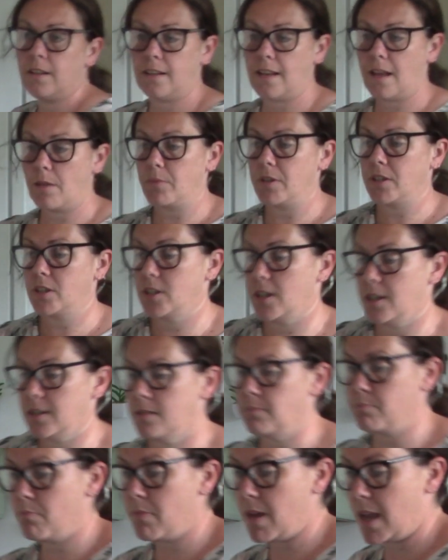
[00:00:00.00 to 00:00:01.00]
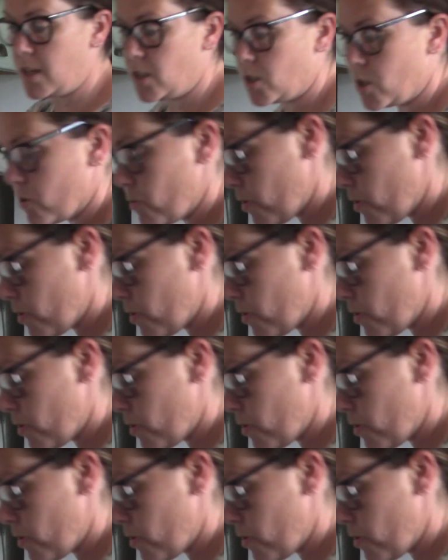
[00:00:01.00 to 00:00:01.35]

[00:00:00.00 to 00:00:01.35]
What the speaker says: Let me just measure